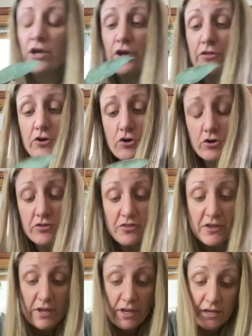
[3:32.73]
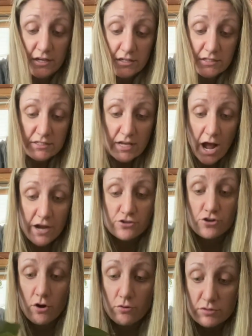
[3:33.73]
The good thing is I
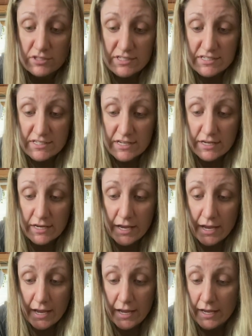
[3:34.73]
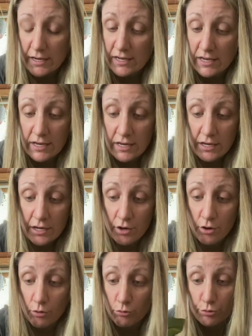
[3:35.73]
don't see any
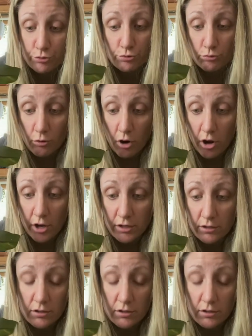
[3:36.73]
root rot.